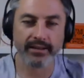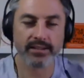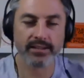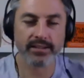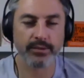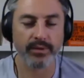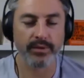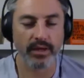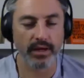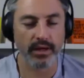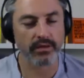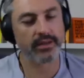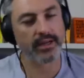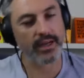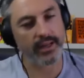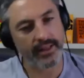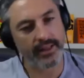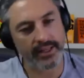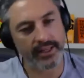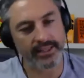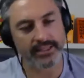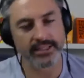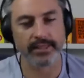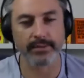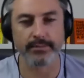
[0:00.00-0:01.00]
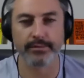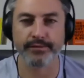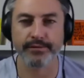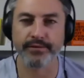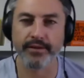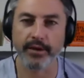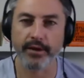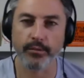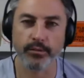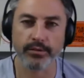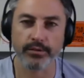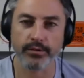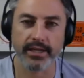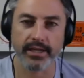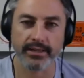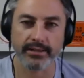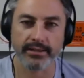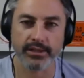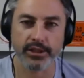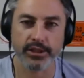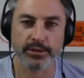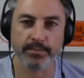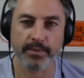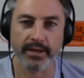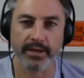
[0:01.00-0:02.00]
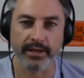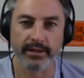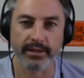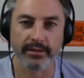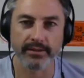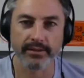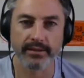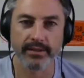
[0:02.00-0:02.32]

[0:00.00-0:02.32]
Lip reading: So we go, okay, that seems fair. We'll take the split.